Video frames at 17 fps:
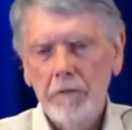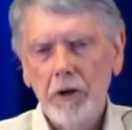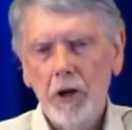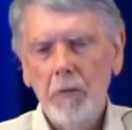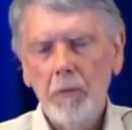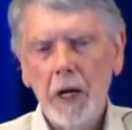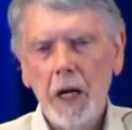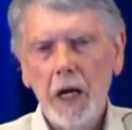
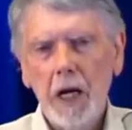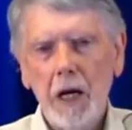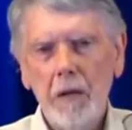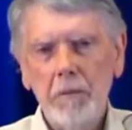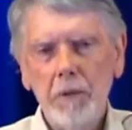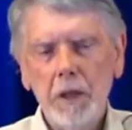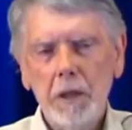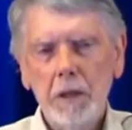from
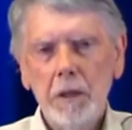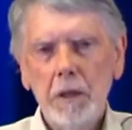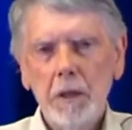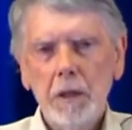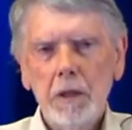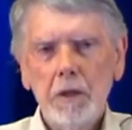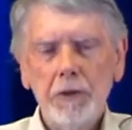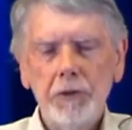harm
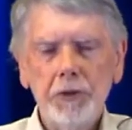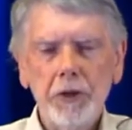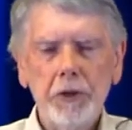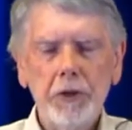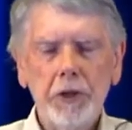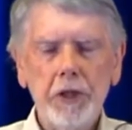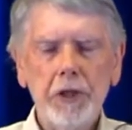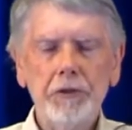
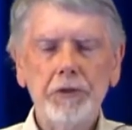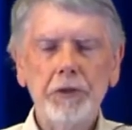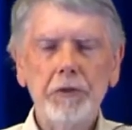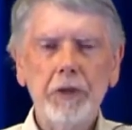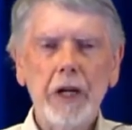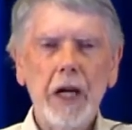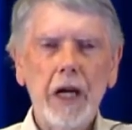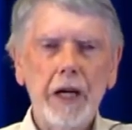so that it
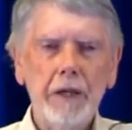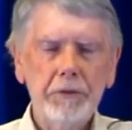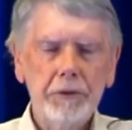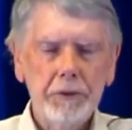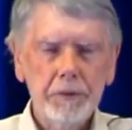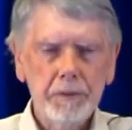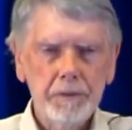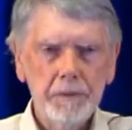
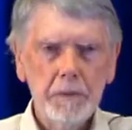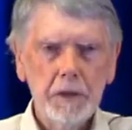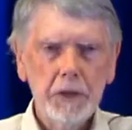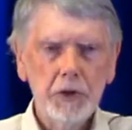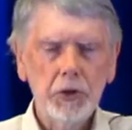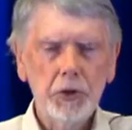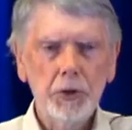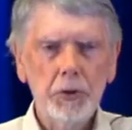survives,
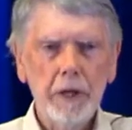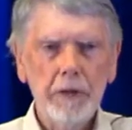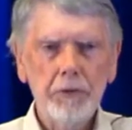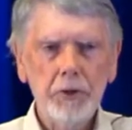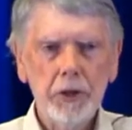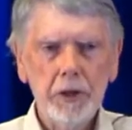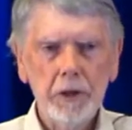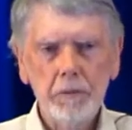to do
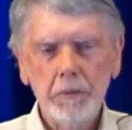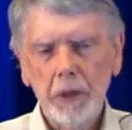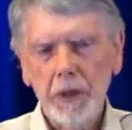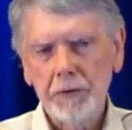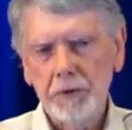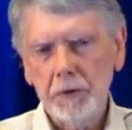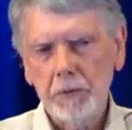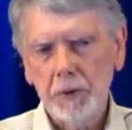everything
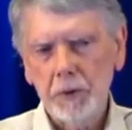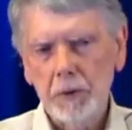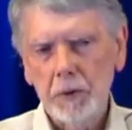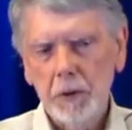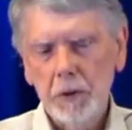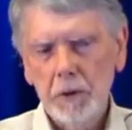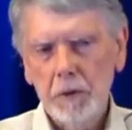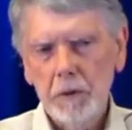
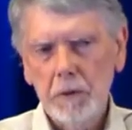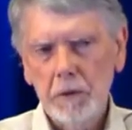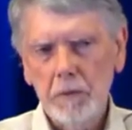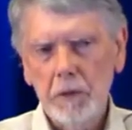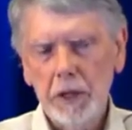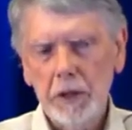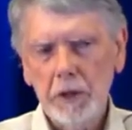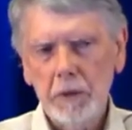possible
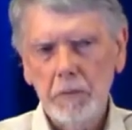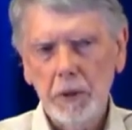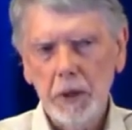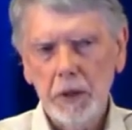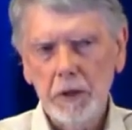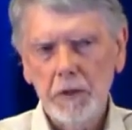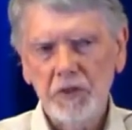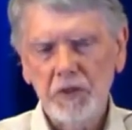to make the
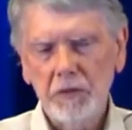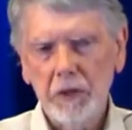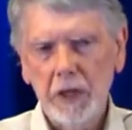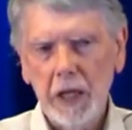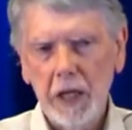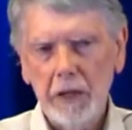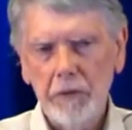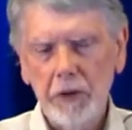body
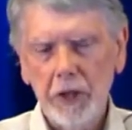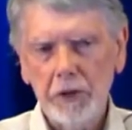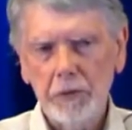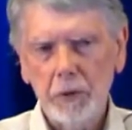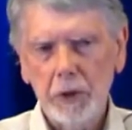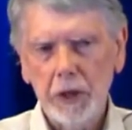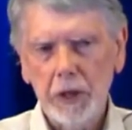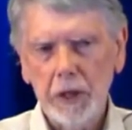survive.
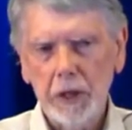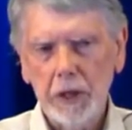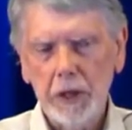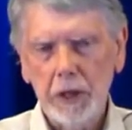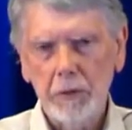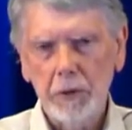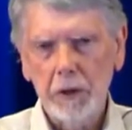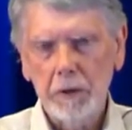That's what the
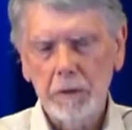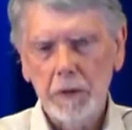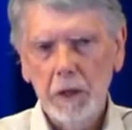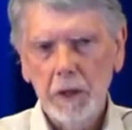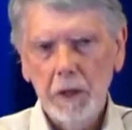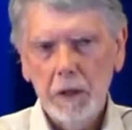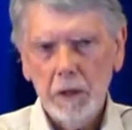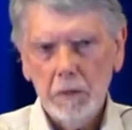ego is.
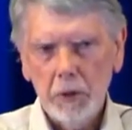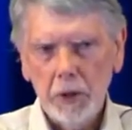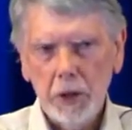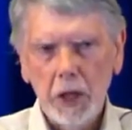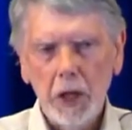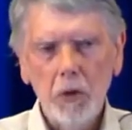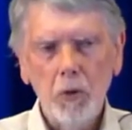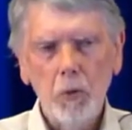
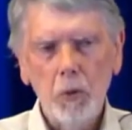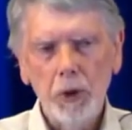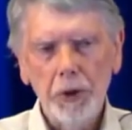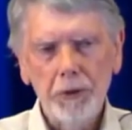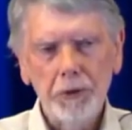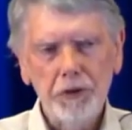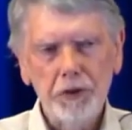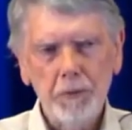But the whole
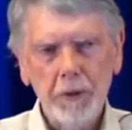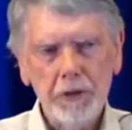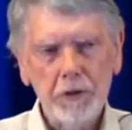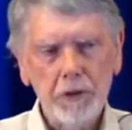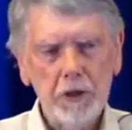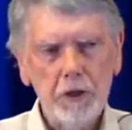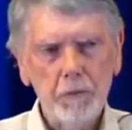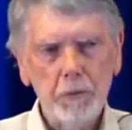world, and
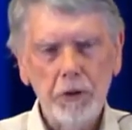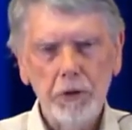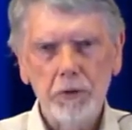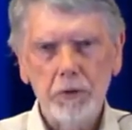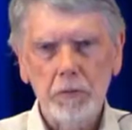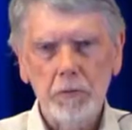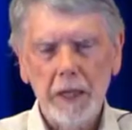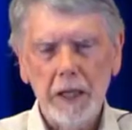especially
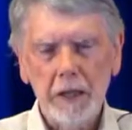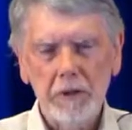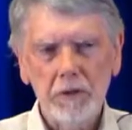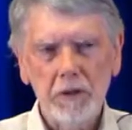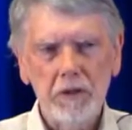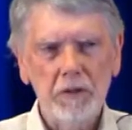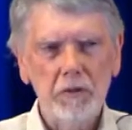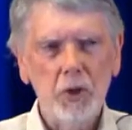spiritual
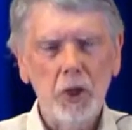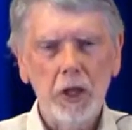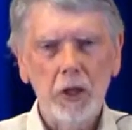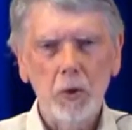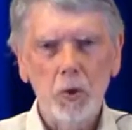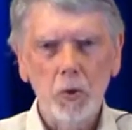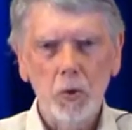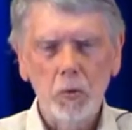masters, have
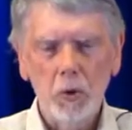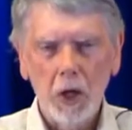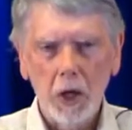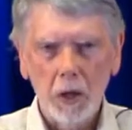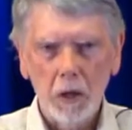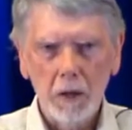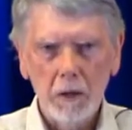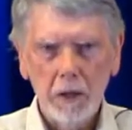got it all
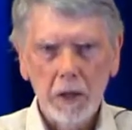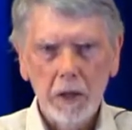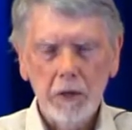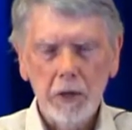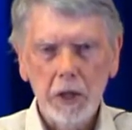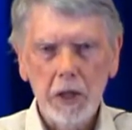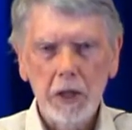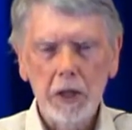wrong.
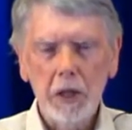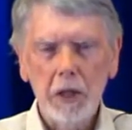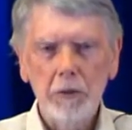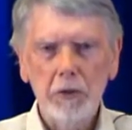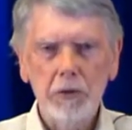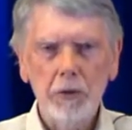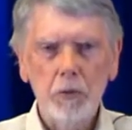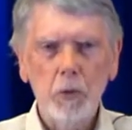The
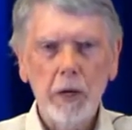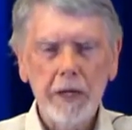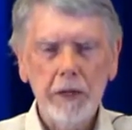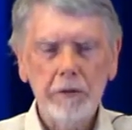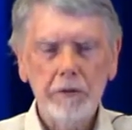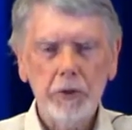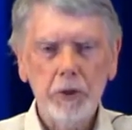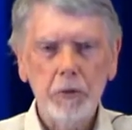ego is a
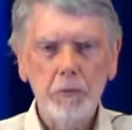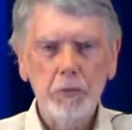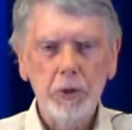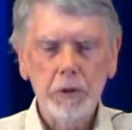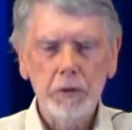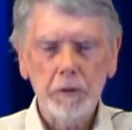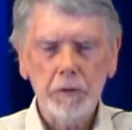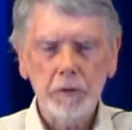wonderful
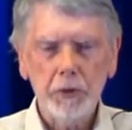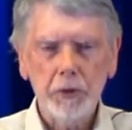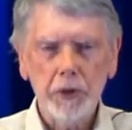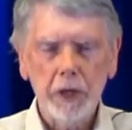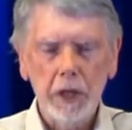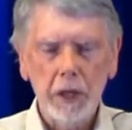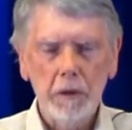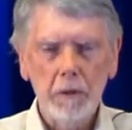and
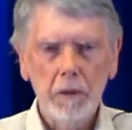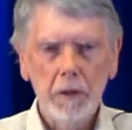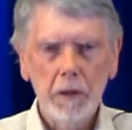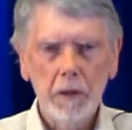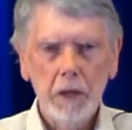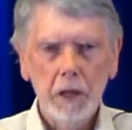beautiful thing.